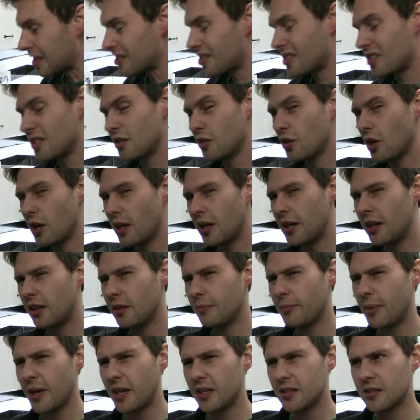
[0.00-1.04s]
Still got a
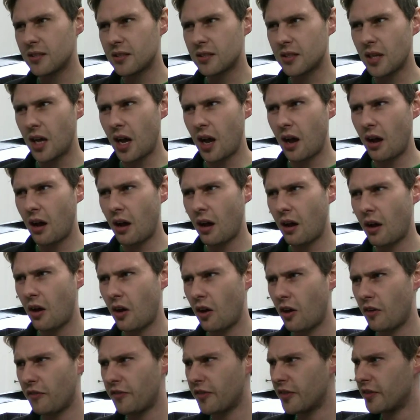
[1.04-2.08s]
little bit
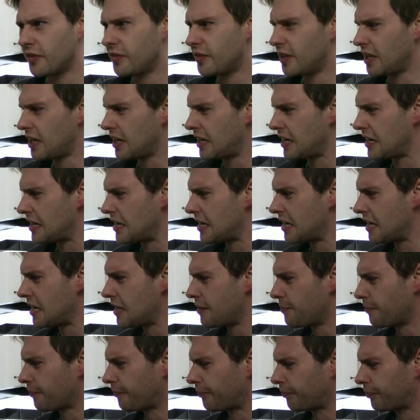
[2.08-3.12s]
of
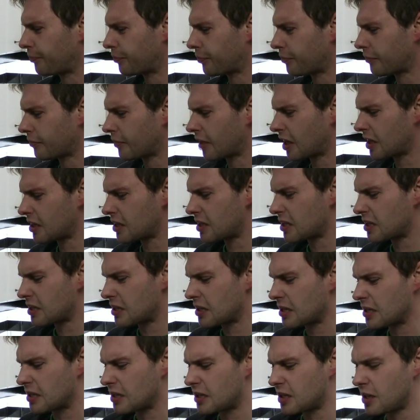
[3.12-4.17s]
the
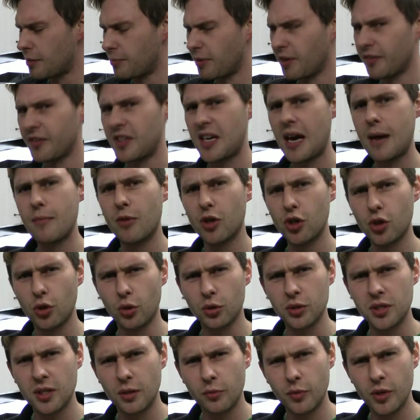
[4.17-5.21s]
couple of
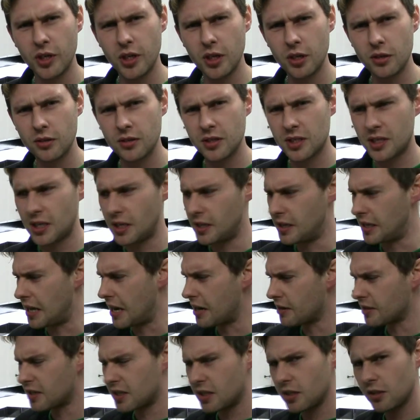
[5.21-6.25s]
chemicals that we used in
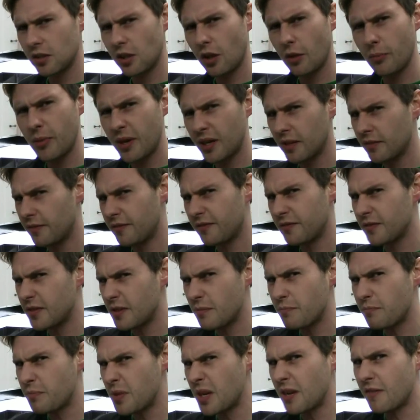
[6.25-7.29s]
there. Still got a
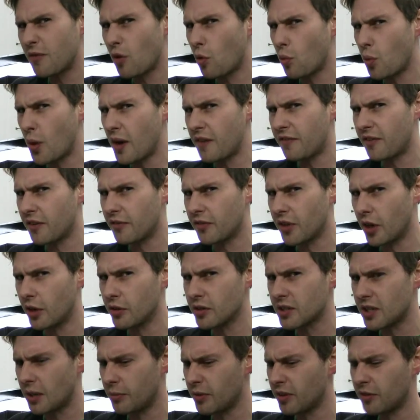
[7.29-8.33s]
bit of a whiff of
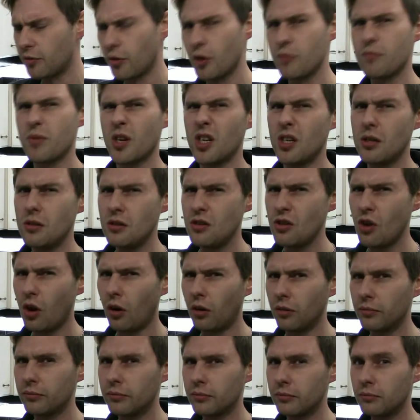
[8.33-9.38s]
those coming through, but
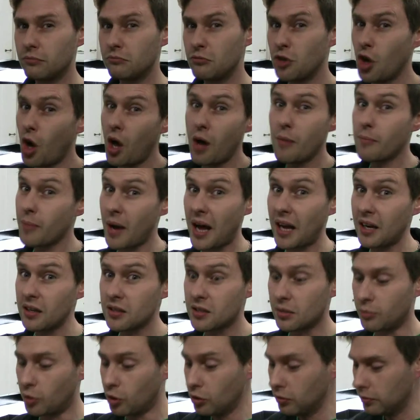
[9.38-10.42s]
not
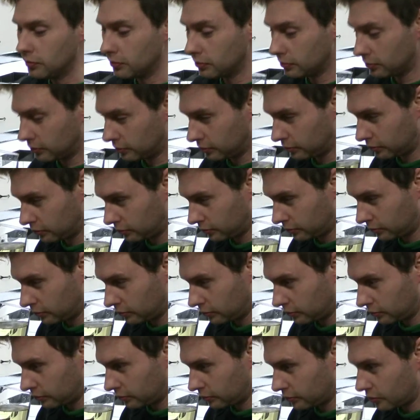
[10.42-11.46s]
unpalatable.
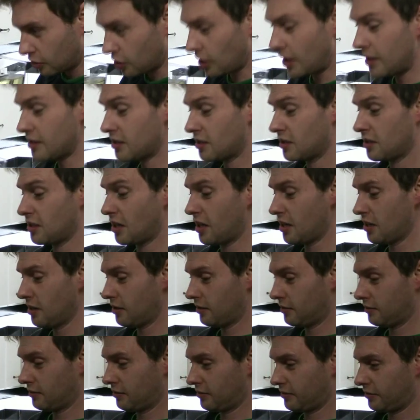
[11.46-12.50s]
So let's
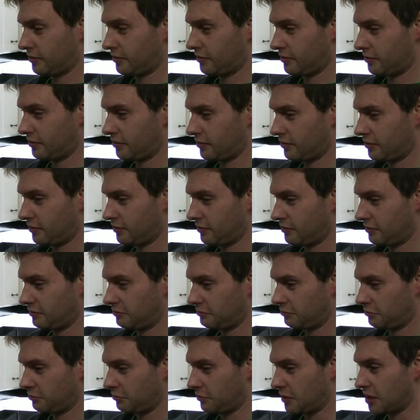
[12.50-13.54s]
have
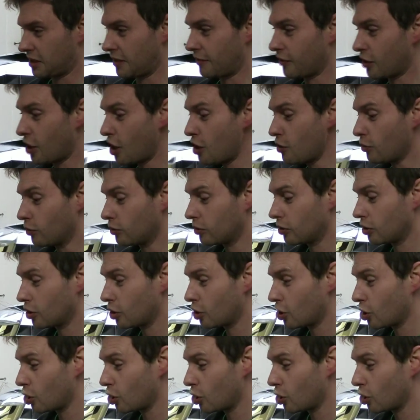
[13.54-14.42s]
a go.